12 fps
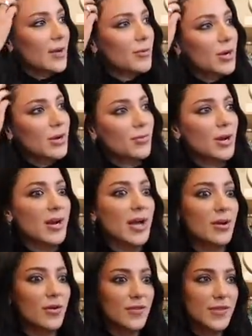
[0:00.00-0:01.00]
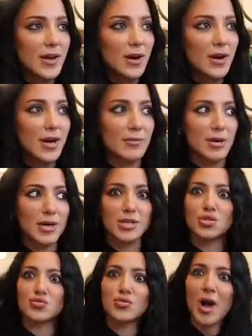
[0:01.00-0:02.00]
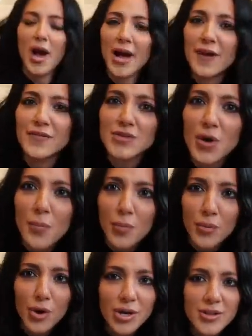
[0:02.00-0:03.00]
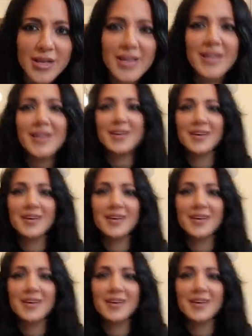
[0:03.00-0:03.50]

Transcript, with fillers: yeah, we're gonna head over there and I'm gonna drive to Brooklyn.